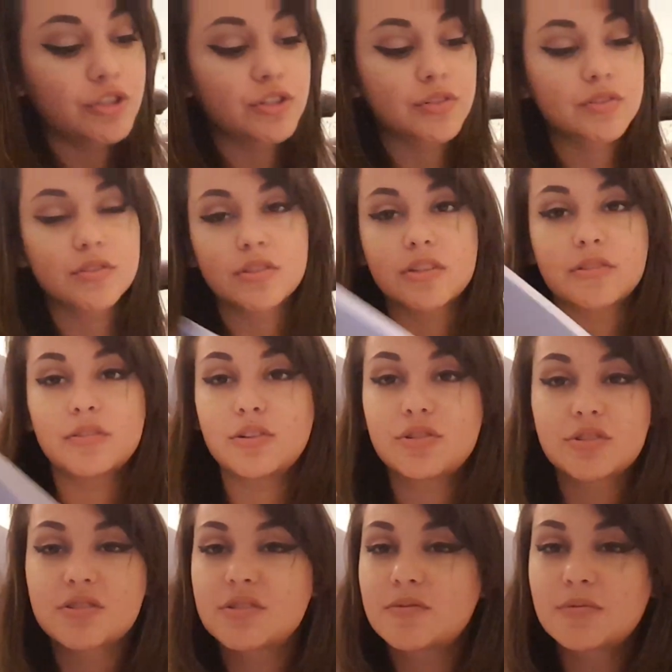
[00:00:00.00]
You just
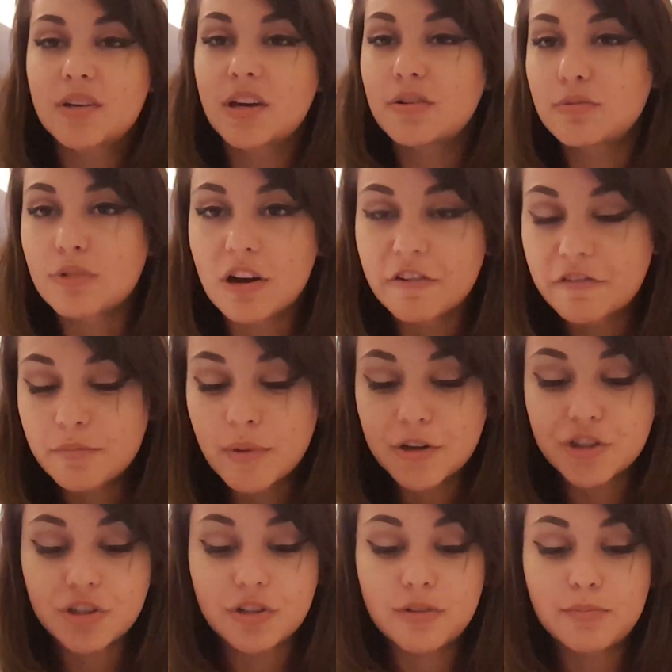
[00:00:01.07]
can rough
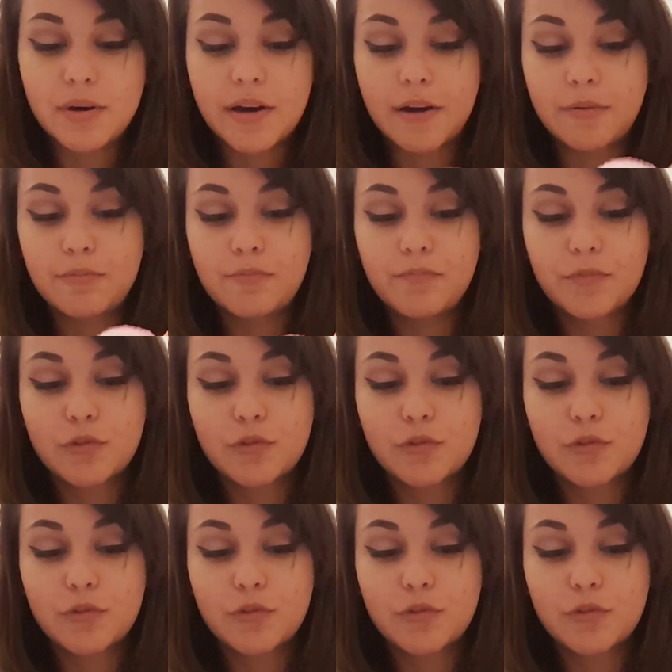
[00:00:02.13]
measure by